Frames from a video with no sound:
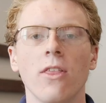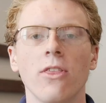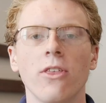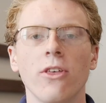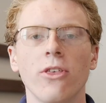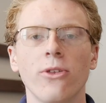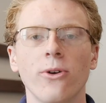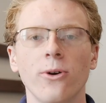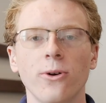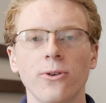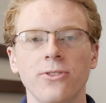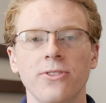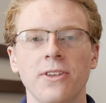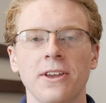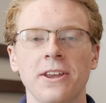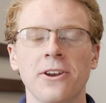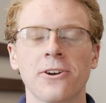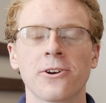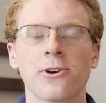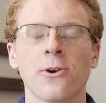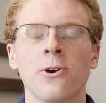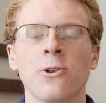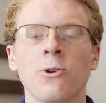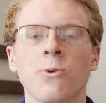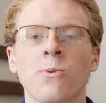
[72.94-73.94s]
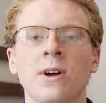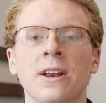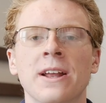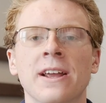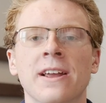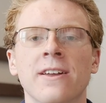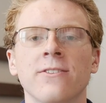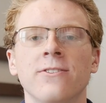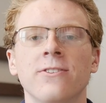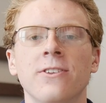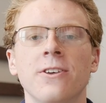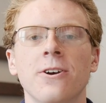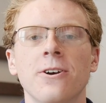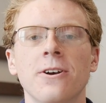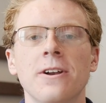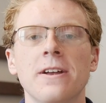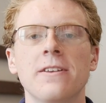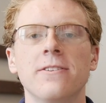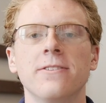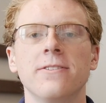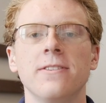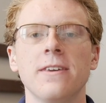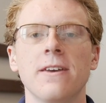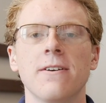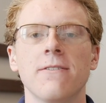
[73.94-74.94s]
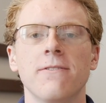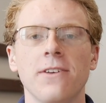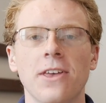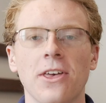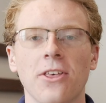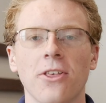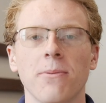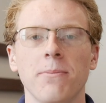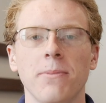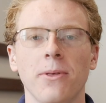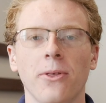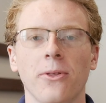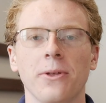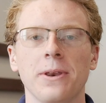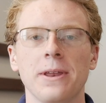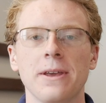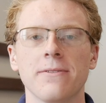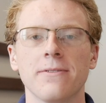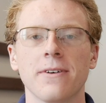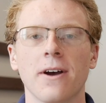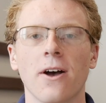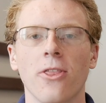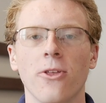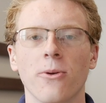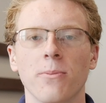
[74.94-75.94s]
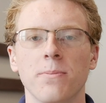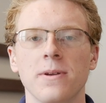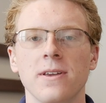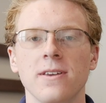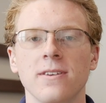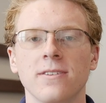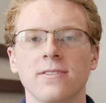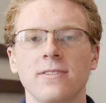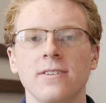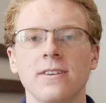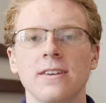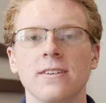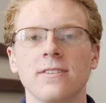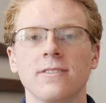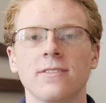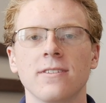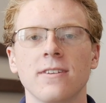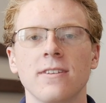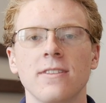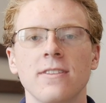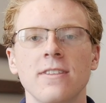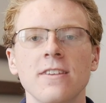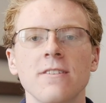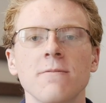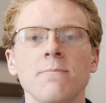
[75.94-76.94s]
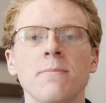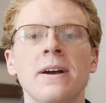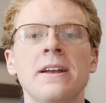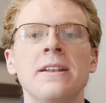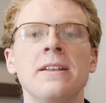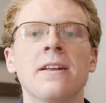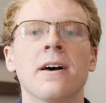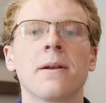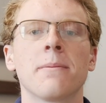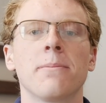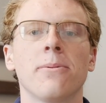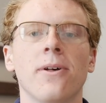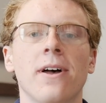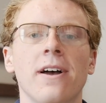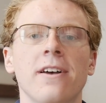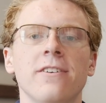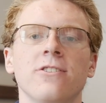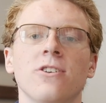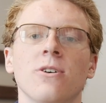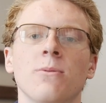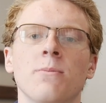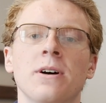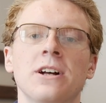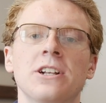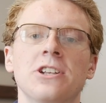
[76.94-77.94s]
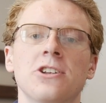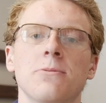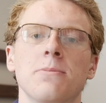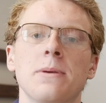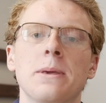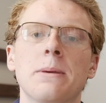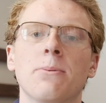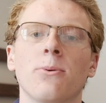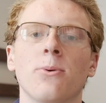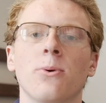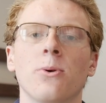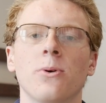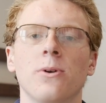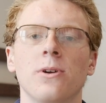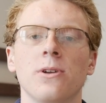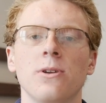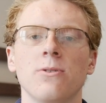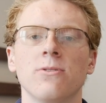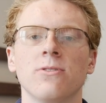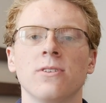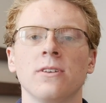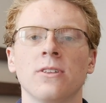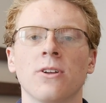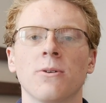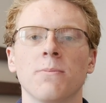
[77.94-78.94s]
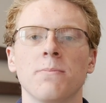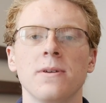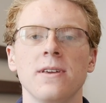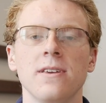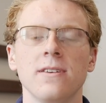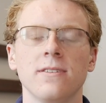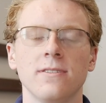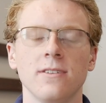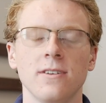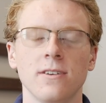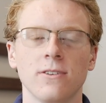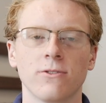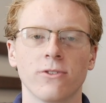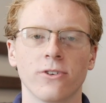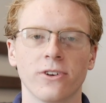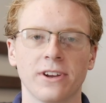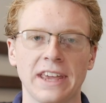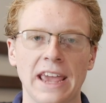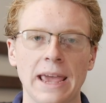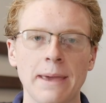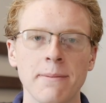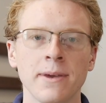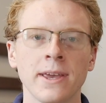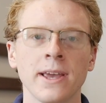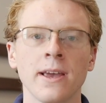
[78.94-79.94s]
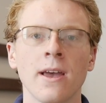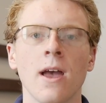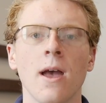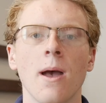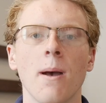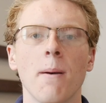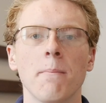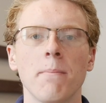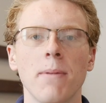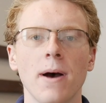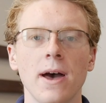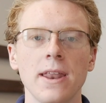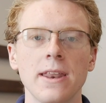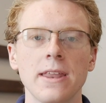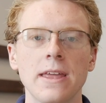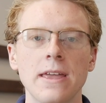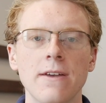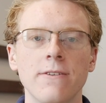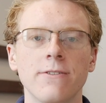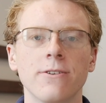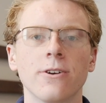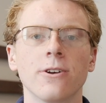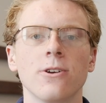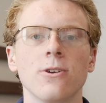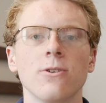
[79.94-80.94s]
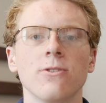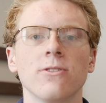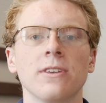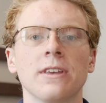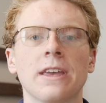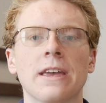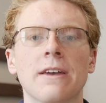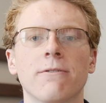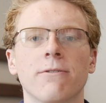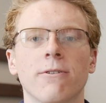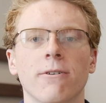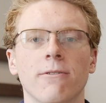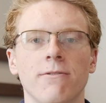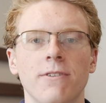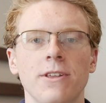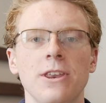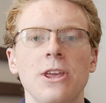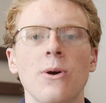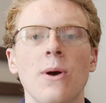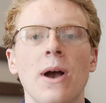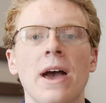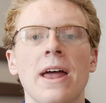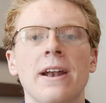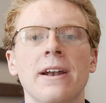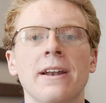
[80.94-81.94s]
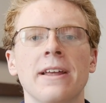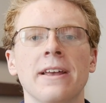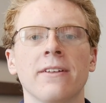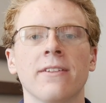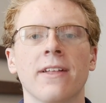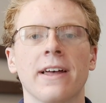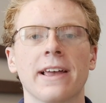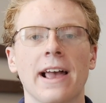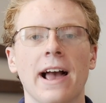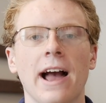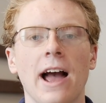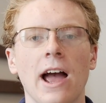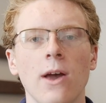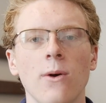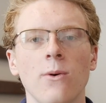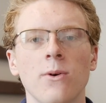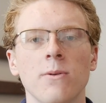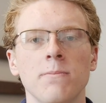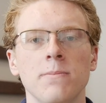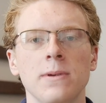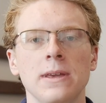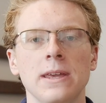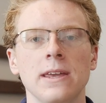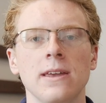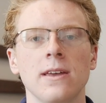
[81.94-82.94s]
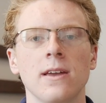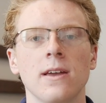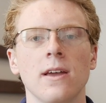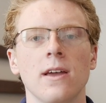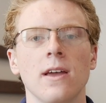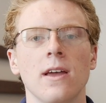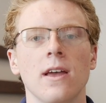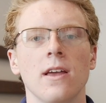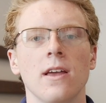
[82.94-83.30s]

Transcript: The third thing you're going to want to consider is the availability of other PCs. This might not apply so much to people who are using their PCs for gaming, but if you're using it for video editing like I would be,